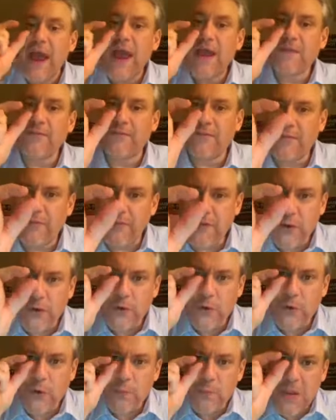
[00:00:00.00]
and
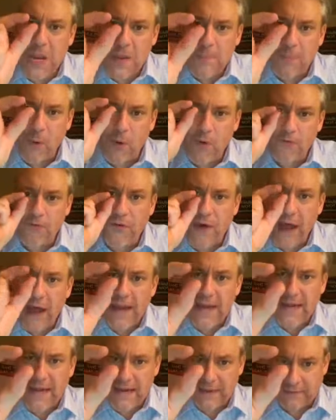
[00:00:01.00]
few people
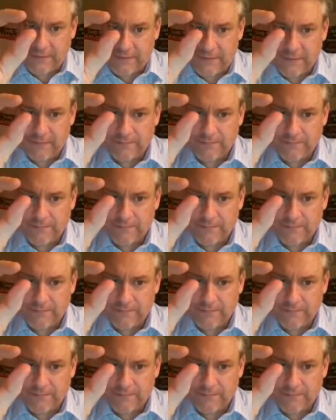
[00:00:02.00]
find it.